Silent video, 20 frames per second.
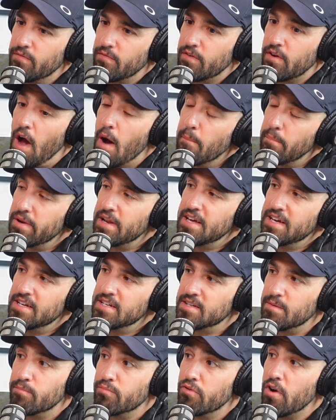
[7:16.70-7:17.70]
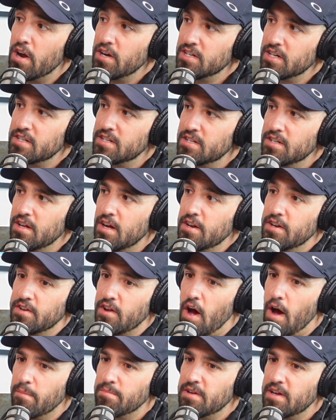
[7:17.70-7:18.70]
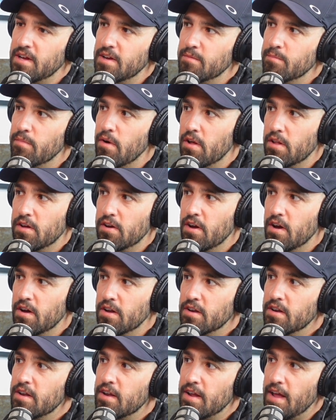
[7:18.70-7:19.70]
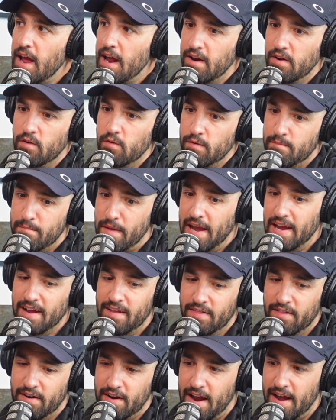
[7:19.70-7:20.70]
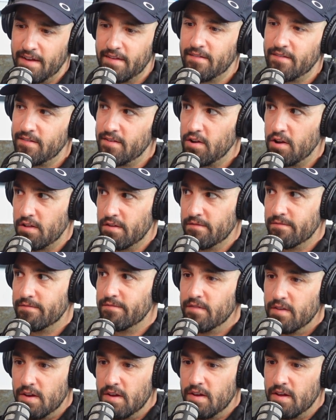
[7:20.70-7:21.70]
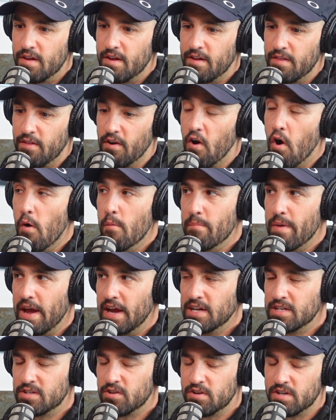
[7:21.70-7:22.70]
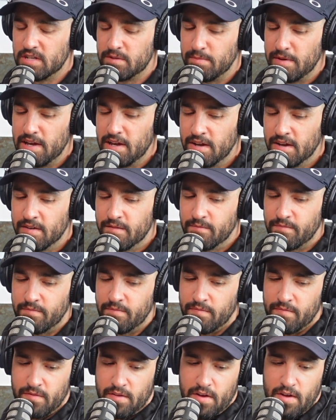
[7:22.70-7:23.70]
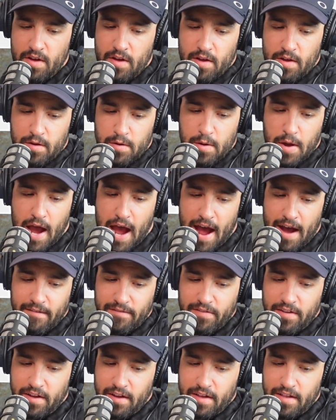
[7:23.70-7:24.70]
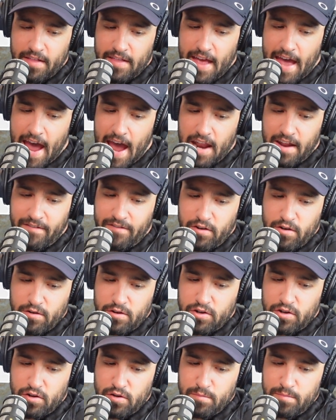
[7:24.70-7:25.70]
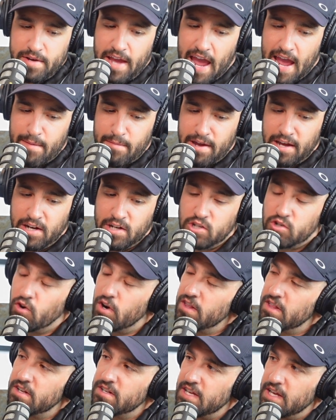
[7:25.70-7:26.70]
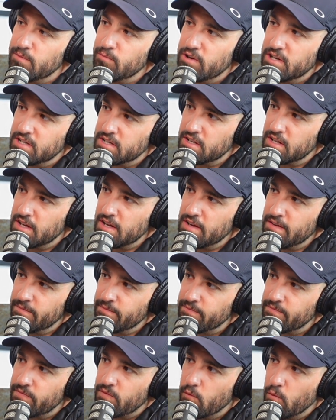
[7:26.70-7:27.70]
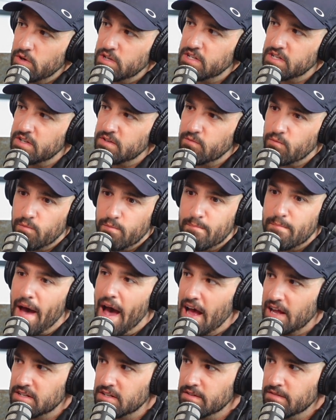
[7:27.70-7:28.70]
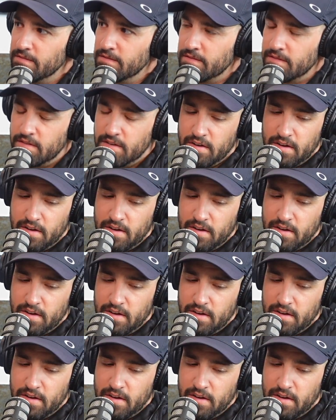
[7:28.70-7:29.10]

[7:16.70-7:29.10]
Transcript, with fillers: companies and projects adopting Polygon and making it their, you know, their home base, so to speak. You have the head of YouTube gaming joined the team recently, which is massive.